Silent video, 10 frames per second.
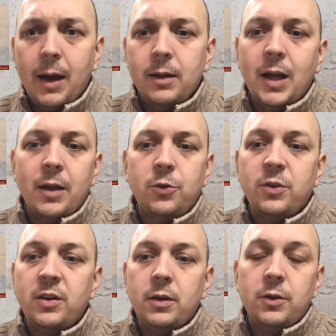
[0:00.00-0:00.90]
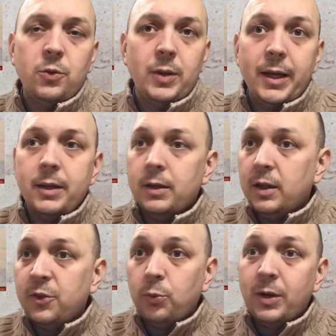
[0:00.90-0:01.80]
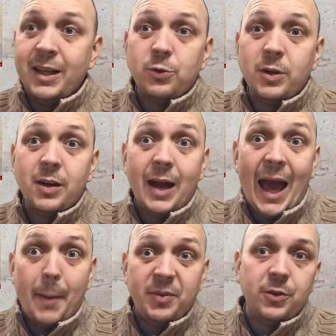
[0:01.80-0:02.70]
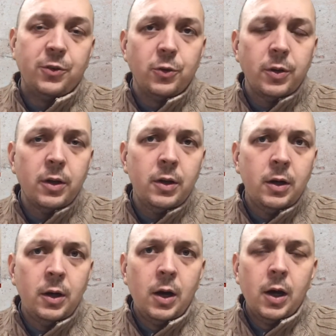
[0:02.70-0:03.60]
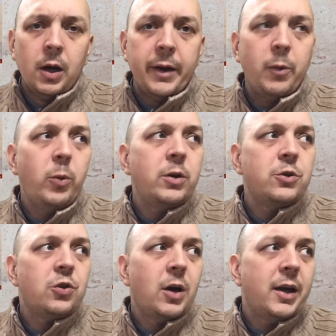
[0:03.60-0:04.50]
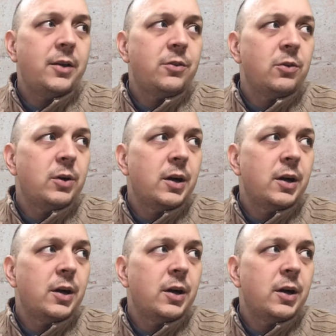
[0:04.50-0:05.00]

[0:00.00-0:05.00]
Not so like this word, English word here, aptitude. Right? We wouldn't try to